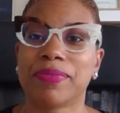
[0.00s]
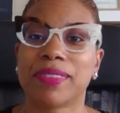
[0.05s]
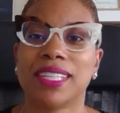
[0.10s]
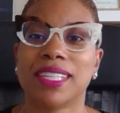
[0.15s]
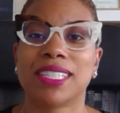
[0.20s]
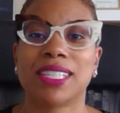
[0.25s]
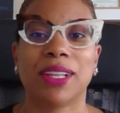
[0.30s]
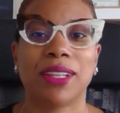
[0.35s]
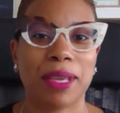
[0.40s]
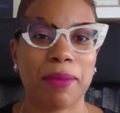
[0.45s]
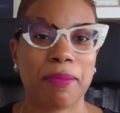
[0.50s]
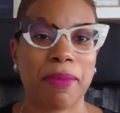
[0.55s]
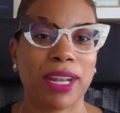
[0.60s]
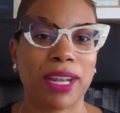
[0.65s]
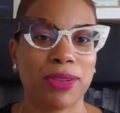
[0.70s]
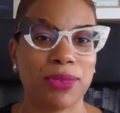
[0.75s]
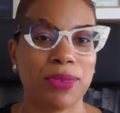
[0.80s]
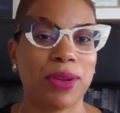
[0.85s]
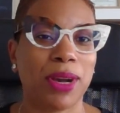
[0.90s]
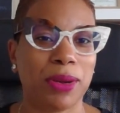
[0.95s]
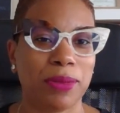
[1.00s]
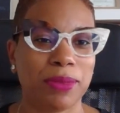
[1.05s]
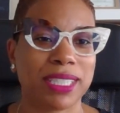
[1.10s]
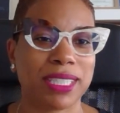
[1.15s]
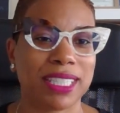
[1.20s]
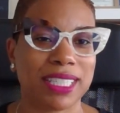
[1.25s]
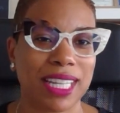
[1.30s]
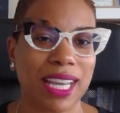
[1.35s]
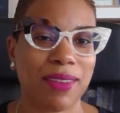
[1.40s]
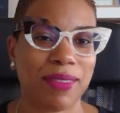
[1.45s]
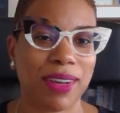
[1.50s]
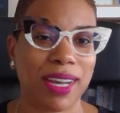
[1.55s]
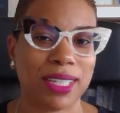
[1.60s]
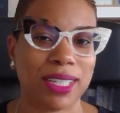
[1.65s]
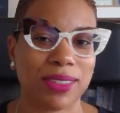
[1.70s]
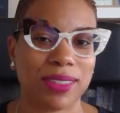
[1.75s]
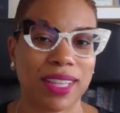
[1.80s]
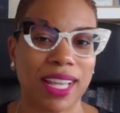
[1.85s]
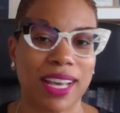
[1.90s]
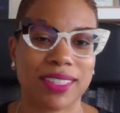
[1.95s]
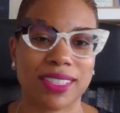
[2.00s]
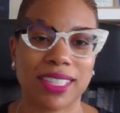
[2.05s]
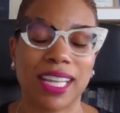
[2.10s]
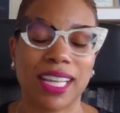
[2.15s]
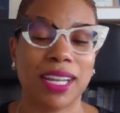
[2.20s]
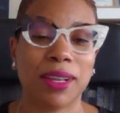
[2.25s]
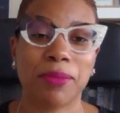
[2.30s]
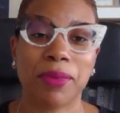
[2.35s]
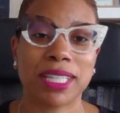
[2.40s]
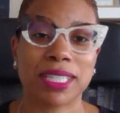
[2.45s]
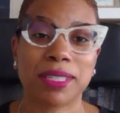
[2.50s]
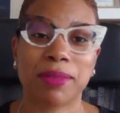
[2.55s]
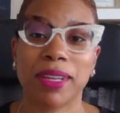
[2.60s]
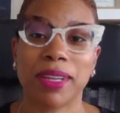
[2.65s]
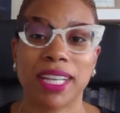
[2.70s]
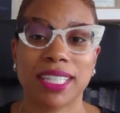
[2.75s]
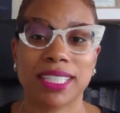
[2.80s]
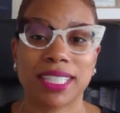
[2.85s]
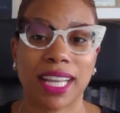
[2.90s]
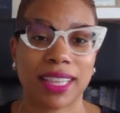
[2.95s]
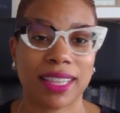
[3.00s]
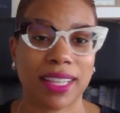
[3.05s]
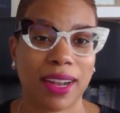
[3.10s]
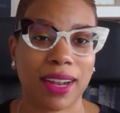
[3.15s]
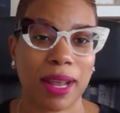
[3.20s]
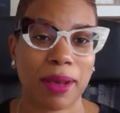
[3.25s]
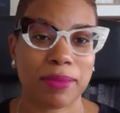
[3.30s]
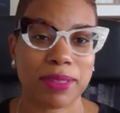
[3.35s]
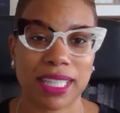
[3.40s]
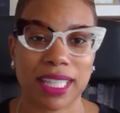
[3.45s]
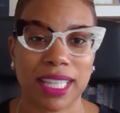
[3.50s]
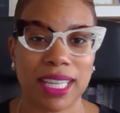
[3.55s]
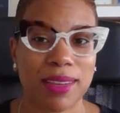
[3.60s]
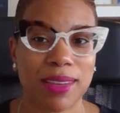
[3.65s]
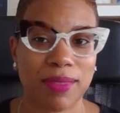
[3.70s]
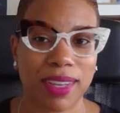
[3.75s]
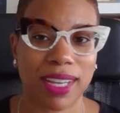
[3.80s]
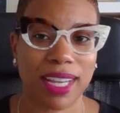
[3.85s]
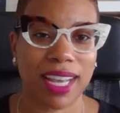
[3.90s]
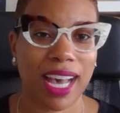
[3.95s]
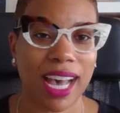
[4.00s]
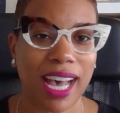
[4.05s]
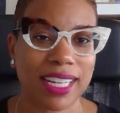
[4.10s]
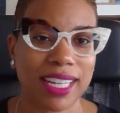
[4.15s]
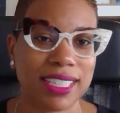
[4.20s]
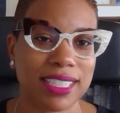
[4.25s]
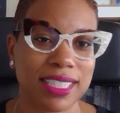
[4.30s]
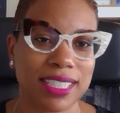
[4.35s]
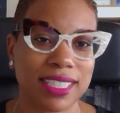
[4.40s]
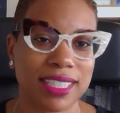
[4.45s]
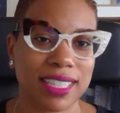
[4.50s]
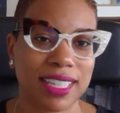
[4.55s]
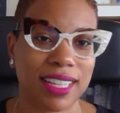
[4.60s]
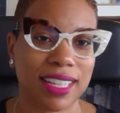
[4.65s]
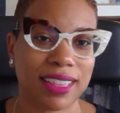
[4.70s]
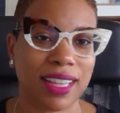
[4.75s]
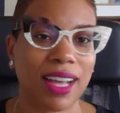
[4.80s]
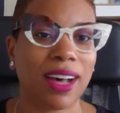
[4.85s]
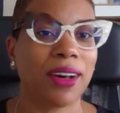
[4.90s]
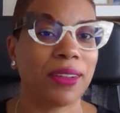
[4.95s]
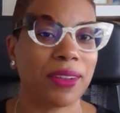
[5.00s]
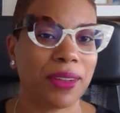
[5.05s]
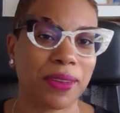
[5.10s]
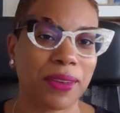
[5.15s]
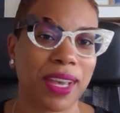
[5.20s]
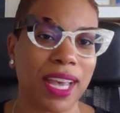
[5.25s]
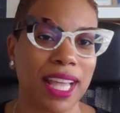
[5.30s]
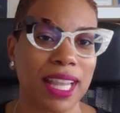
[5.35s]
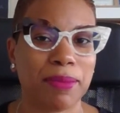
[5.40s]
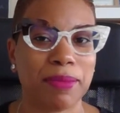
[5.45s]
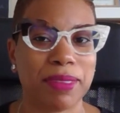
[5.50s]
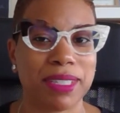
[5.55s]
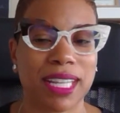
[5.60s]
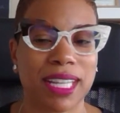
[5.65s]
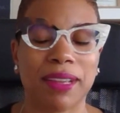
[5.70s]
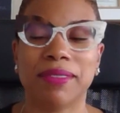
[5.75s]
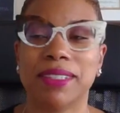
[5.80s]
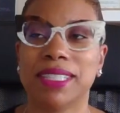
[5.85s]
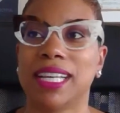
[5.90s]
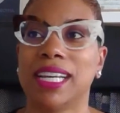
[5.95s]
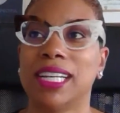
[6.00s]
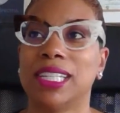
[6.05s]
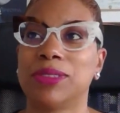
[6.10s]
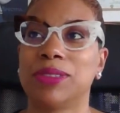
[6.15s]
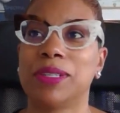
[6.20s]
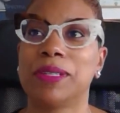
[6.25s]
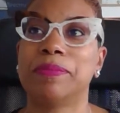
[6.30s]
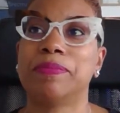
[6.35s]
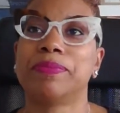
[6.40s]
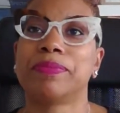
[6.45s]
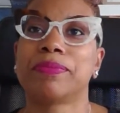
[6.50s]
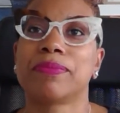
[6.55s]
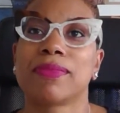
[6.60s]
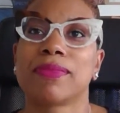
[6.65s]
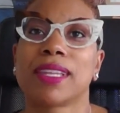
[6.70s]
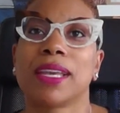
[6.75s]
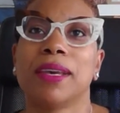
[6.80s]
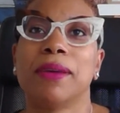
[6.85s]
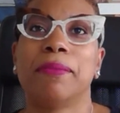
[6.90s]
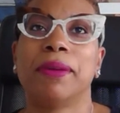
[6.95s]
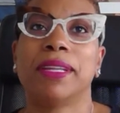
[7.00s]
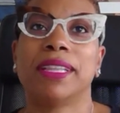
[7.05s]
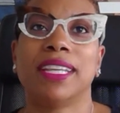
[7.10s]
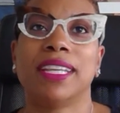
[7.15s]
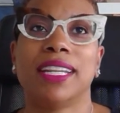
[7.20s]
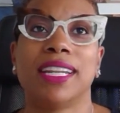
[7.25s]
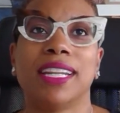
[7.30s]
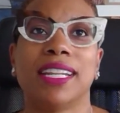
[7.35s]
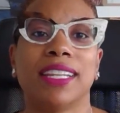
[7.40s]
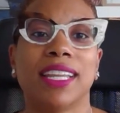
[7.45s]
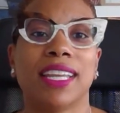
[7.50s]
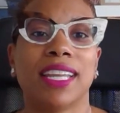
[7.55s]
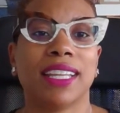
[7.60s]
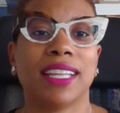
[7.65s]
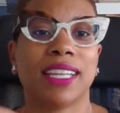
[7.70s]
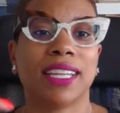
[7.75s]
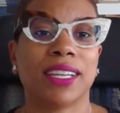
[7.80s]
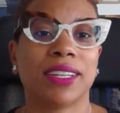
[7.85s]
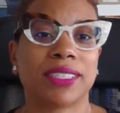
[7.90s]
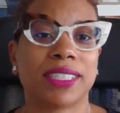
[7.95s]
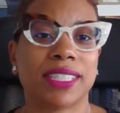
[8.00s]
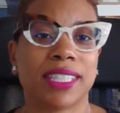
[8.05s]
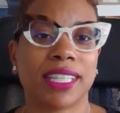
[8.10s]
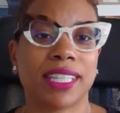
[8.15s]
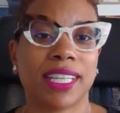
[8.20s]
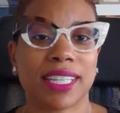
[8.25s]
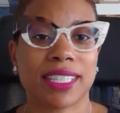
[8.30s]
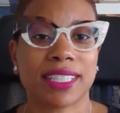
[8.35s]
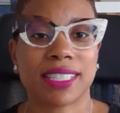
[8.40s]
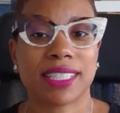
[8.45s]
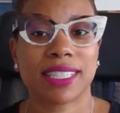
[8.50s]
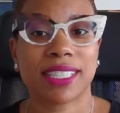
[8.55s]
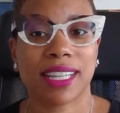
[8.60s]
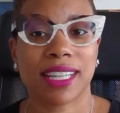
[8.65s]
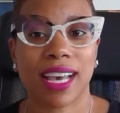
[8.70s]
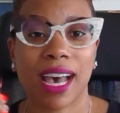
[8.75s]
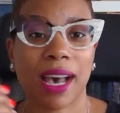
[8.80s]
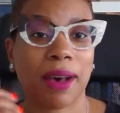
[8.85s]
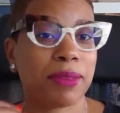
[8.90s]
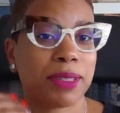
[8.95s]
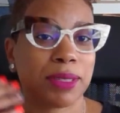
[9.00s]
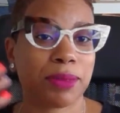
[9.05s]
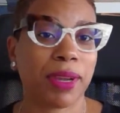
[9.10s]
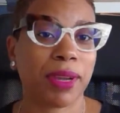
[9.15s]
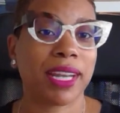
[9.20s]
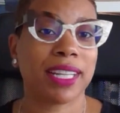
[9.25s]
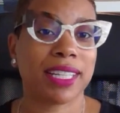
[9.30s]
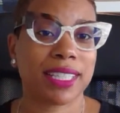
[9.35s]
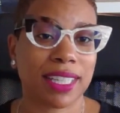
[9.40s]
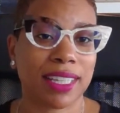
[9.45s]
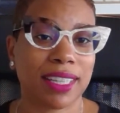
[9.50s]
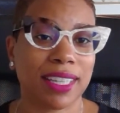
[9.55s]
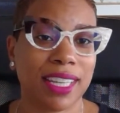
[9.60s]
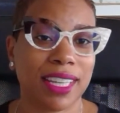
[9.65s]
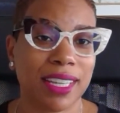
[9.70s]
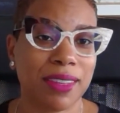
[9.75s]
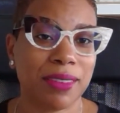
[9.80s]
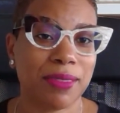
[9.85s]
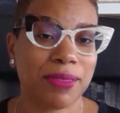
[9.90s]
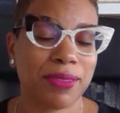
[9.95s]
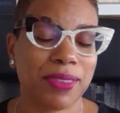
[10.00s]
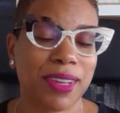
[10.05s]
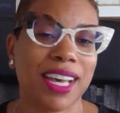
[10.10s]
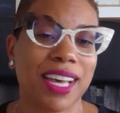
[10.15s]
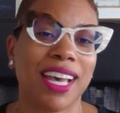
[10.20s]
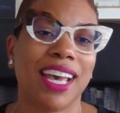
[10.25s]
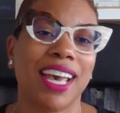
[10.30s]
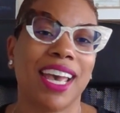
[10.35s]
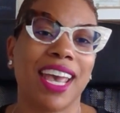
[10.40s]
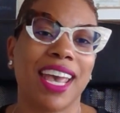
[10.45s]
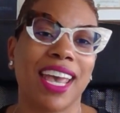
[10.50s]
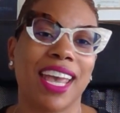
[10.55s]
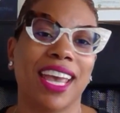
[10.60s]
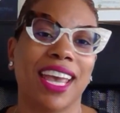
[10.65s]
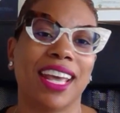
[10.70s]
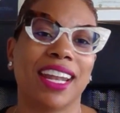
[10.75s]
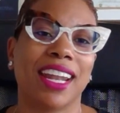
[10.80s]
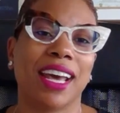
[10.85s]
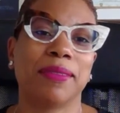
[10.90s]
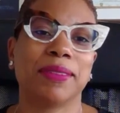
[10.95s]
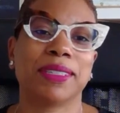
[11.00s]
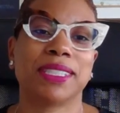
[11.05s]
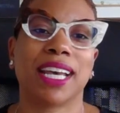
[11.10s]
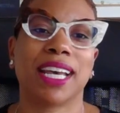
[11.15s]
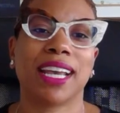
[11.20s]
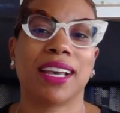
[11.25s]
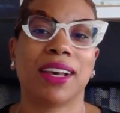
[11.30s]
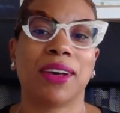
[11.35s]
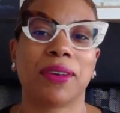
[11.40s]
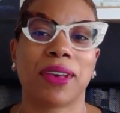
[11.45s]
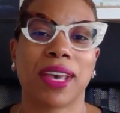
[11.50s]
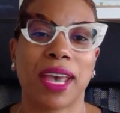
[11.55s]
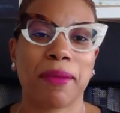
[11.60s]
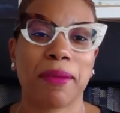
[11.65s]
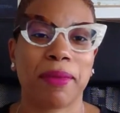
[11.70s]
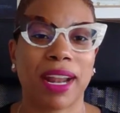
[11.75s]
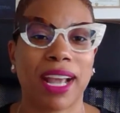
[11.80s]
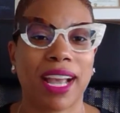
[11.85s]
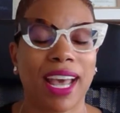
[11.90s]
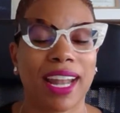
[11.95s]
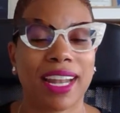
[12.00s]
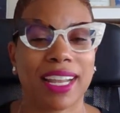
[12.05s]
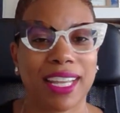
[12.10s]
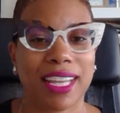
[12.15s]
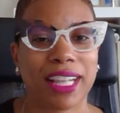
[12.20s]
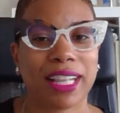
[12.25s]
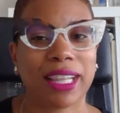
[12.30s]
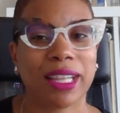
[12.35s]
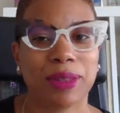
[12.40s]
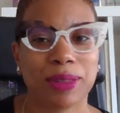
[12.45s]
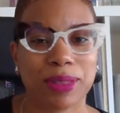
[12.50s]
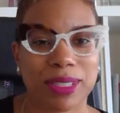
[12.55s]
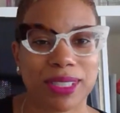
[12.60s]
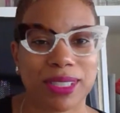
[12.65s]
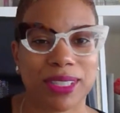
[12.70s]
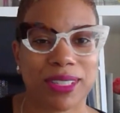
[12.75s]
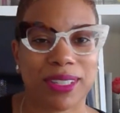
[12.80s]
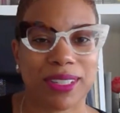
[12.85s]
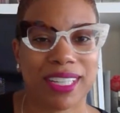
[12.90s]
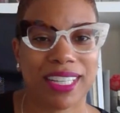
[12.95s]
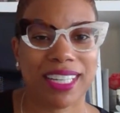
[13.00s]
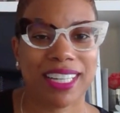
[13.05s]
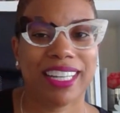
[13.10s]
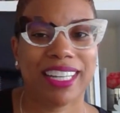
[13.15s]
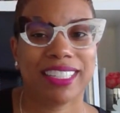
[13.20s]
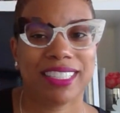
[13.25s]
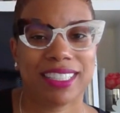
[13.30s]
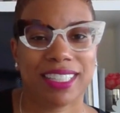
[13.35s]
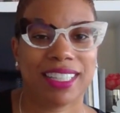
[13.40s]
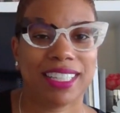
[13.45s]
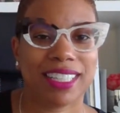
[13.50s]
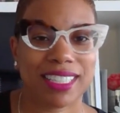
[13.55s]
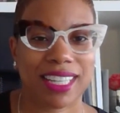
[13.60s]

So then my new goal was to save 100,000. And it wasn't because I thought I was leaving. I just thought, okay, let me save this 100. But then in year 6, I was ready to leave. And I was like, okay, but I got to get closer to this